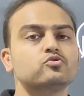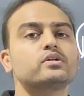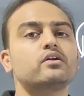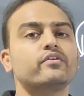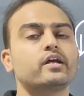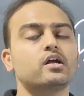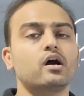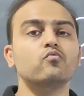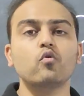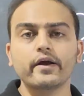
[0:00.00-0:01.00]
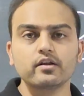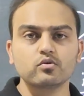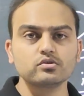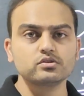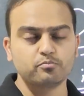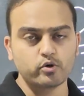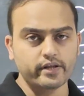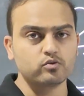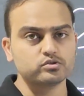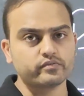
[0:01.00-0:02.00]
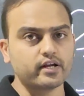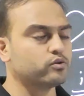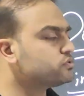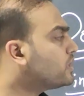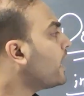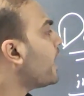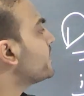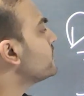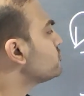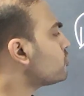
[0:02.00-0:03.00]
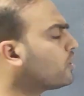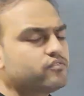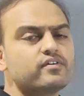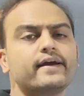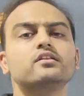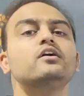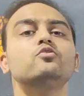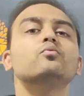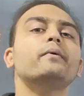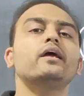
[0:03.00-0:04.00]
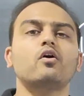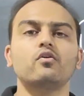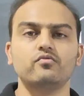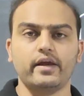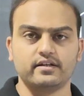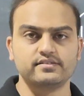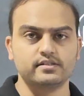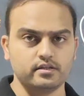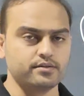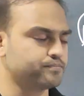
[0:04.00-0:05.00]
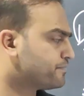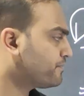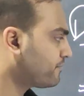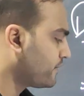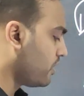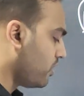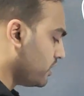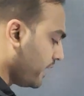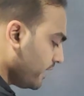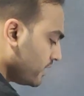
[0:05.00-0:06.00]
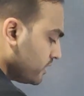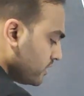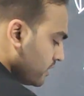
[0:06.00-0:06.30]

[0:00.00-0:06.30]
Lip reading: so that we can avoid those putting those values, and in short find the domain of X. Alright,